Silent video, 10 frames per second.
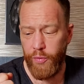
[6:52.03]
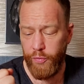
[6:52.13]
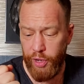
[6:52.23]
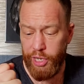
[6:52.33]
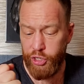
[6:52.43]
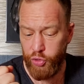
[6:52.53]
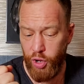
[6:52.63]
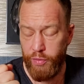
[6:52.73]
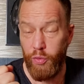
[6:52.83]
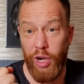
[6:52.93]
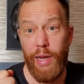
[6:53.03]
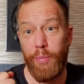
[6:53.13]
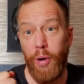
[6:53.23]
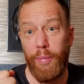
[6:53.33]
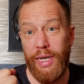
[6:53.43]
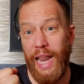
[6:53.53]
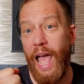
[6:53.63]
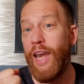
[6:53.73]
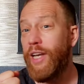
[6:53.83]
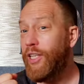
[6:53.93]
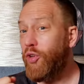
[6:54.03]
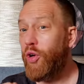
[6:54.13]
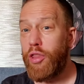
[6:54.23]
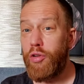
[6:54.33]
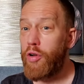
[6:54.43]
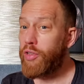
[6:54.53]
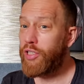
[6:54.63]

finished or even really properly landed he's already throwing